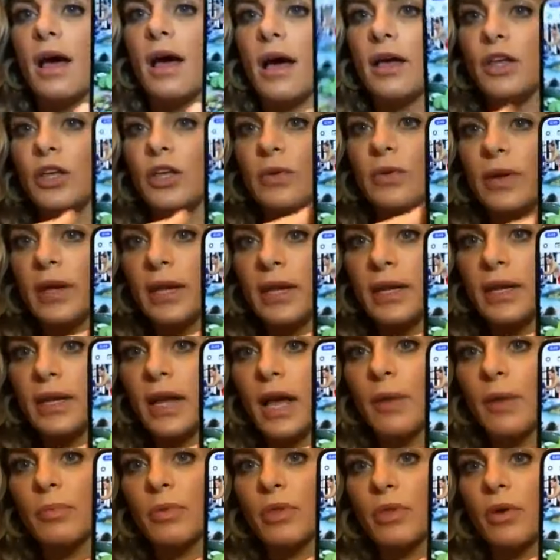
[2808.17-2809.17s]
you can
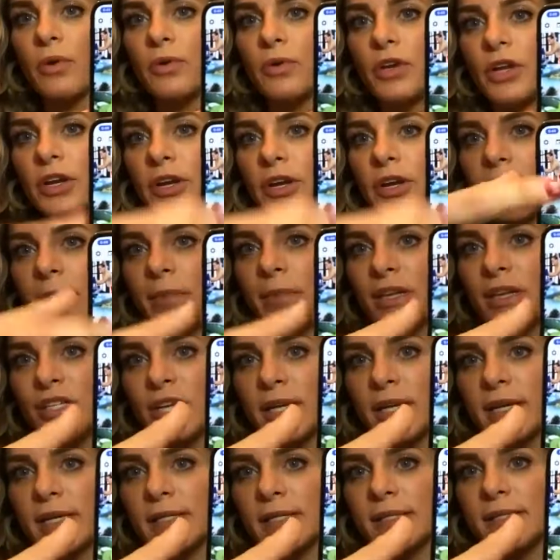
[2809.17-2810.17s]
upload your
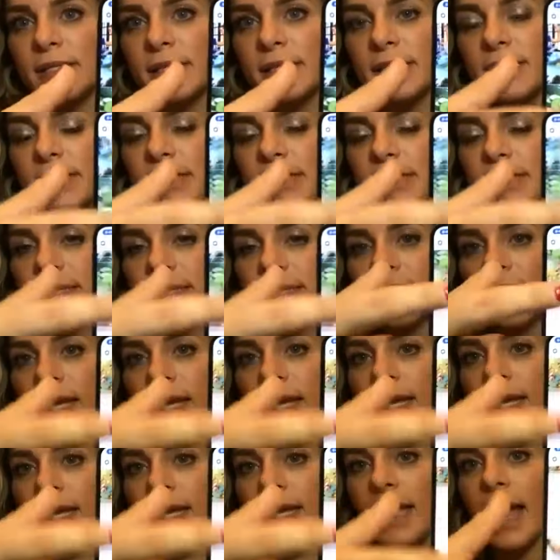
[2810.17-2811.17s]
images to see
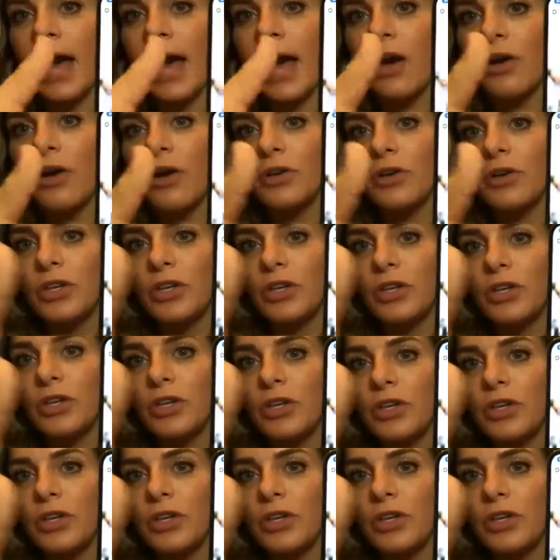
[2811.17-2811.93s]
how you would like